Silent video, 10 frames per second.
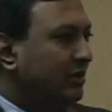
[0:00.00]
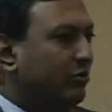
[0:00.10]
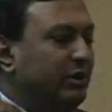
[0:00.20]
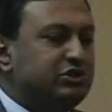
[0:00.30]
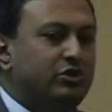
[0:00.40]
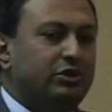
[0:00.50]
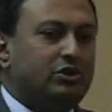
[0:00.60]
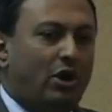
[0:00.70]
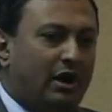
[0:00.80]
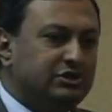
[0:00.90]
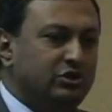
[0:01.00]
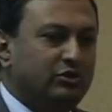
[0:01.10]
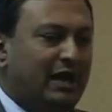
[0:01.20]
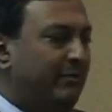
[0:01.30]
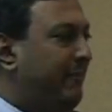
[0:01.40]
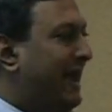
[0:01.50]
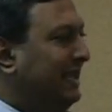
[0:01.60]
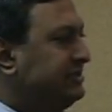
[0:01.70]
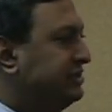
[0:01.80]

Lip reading: which could cause you to have balance